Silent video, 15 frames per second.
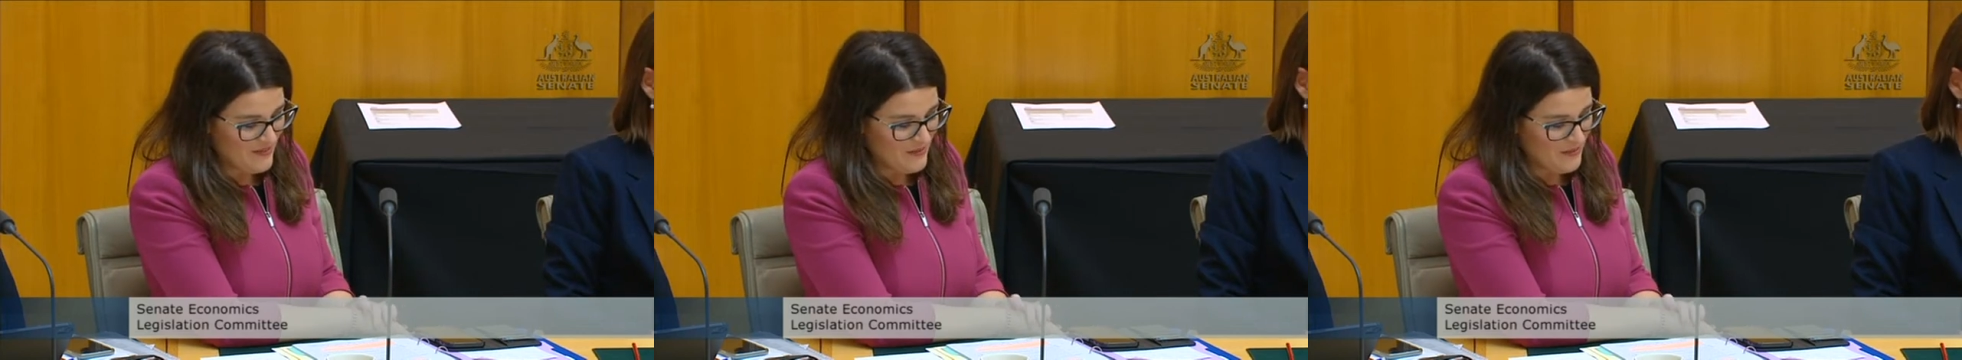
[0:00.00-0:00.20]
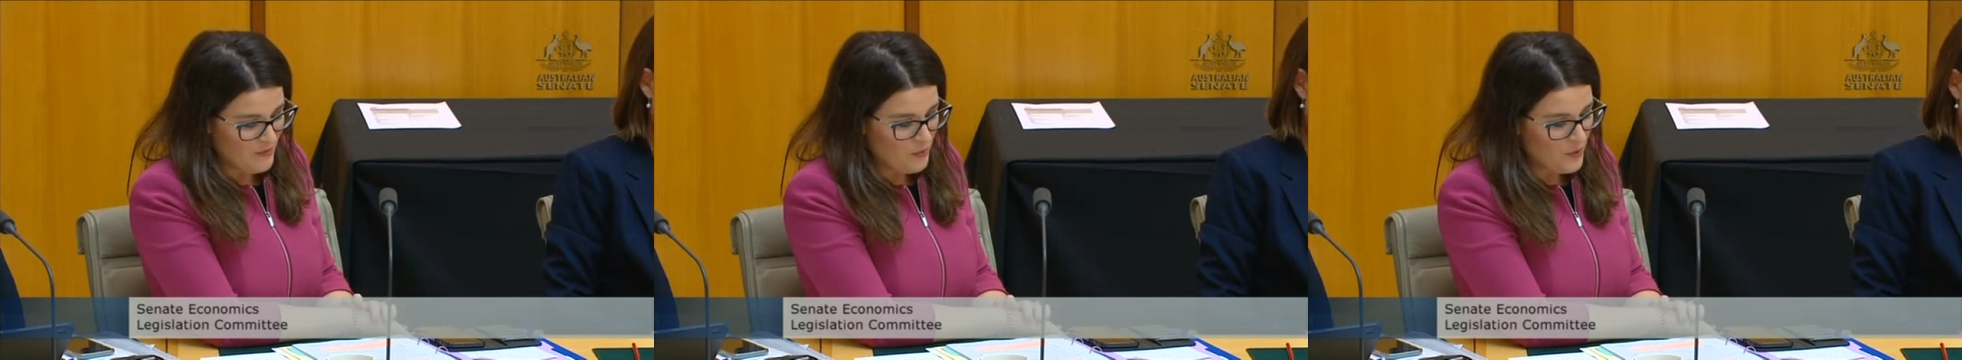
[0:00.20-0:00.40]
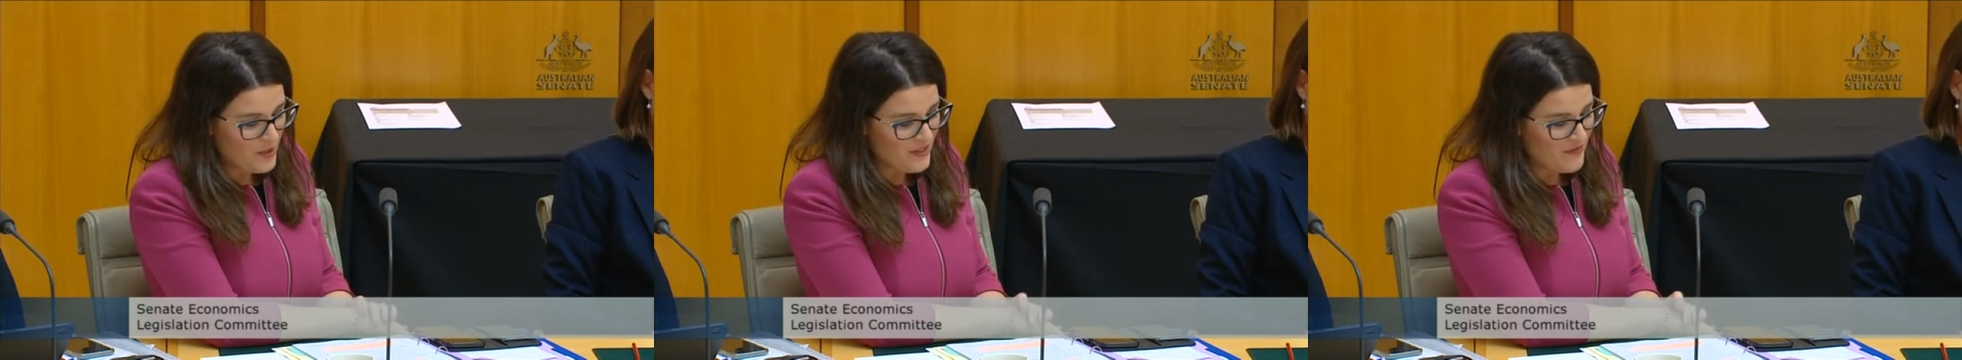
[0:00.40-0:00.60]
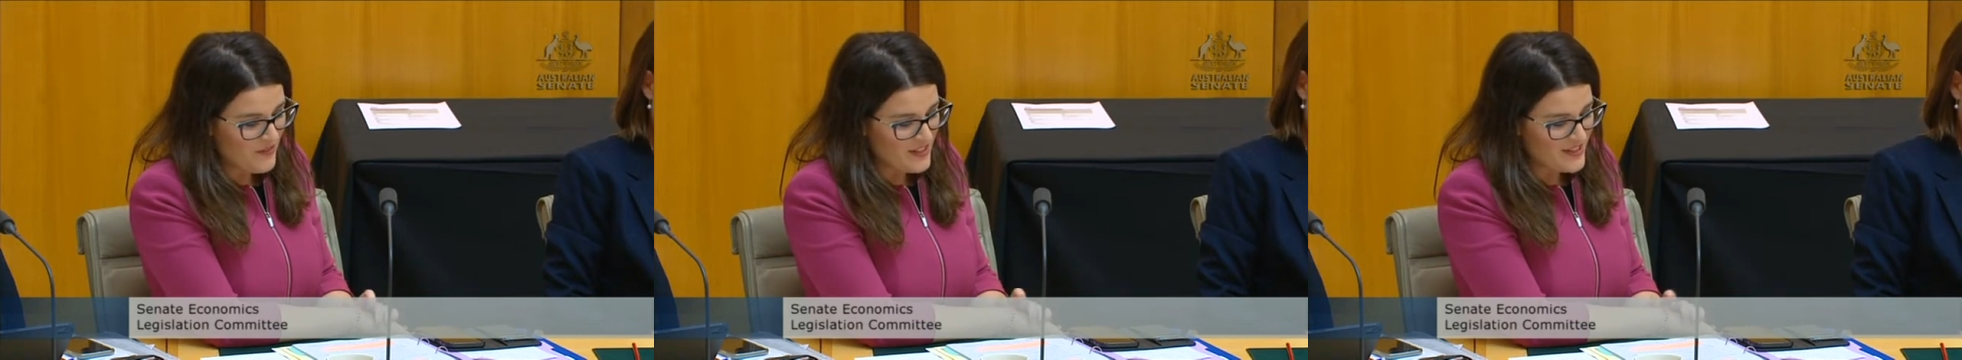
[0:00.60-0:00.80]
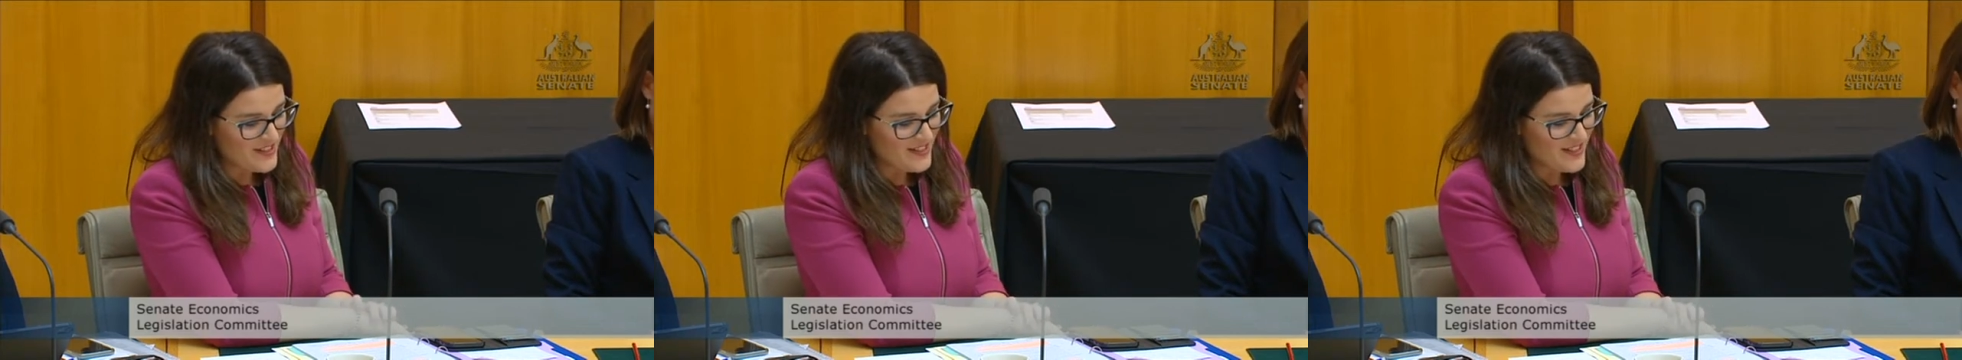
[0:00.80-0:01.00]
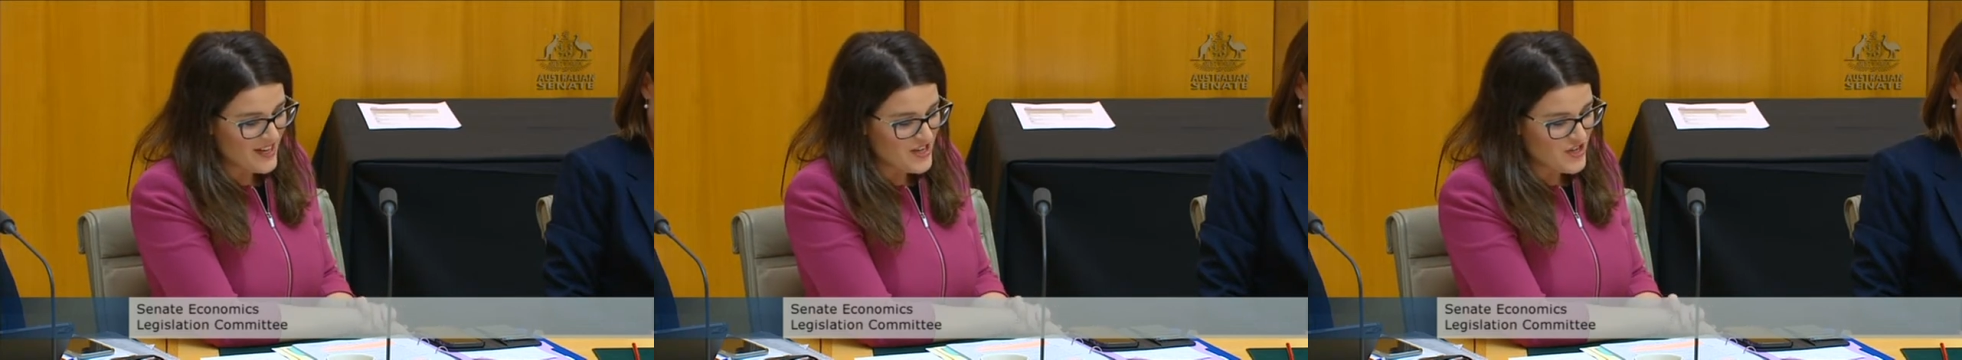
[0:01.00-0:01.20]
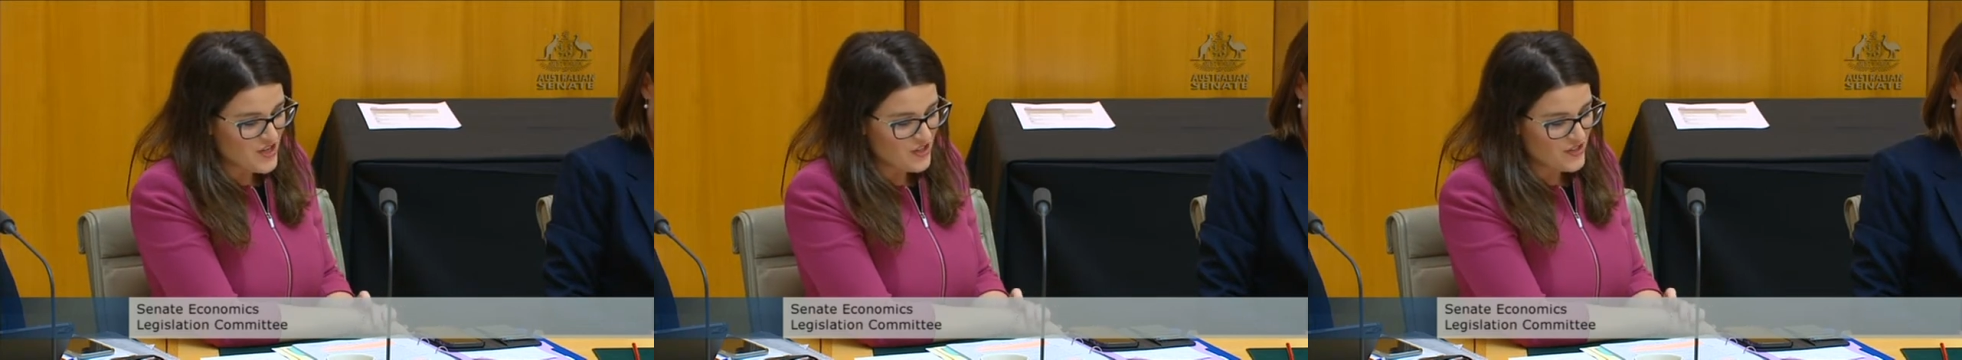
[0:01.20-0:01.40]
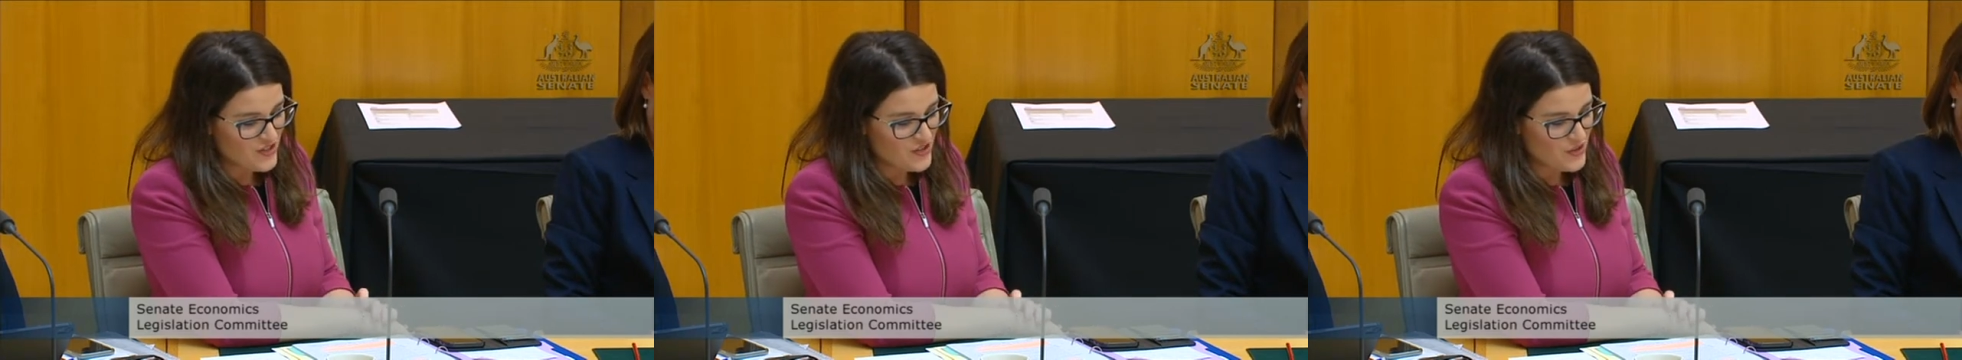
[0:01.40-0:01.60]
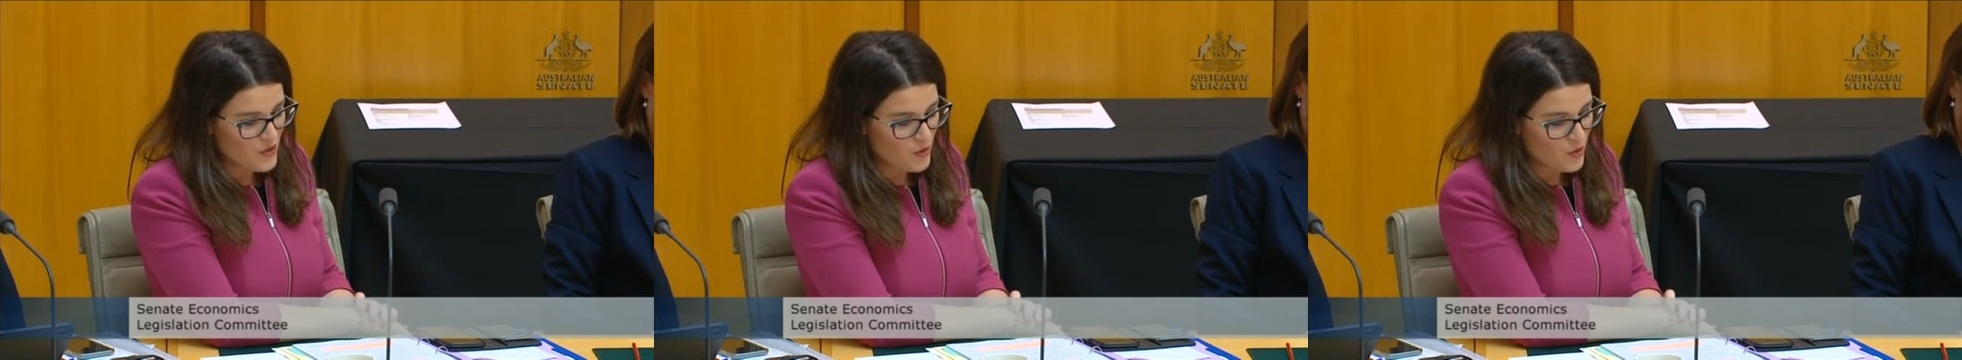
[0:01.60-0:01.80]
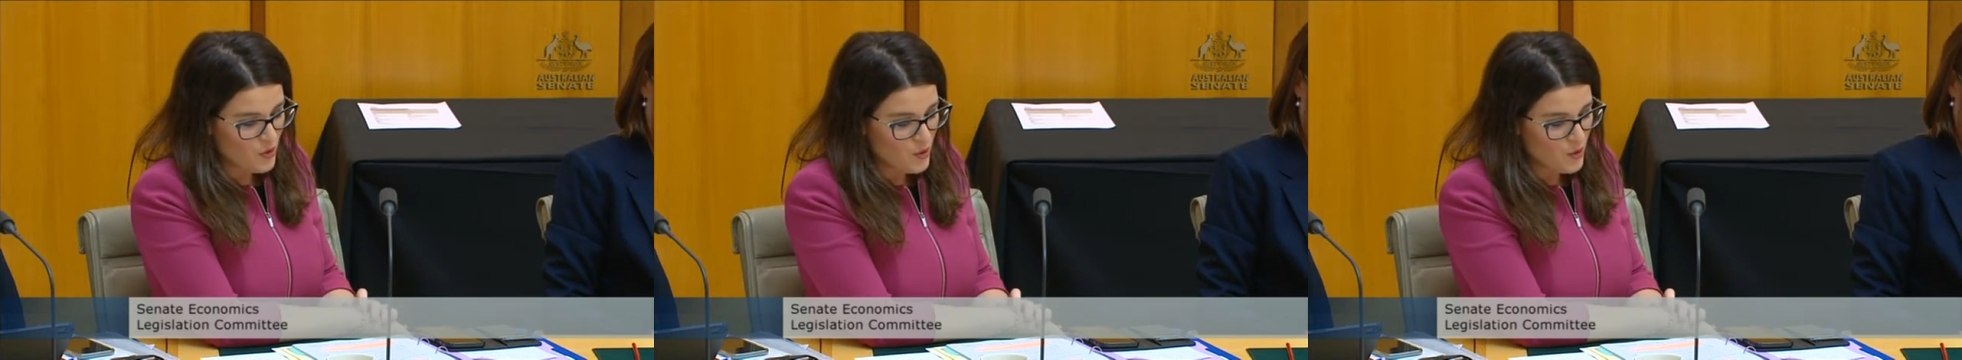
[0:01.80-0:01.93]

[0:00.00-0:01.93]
What investigations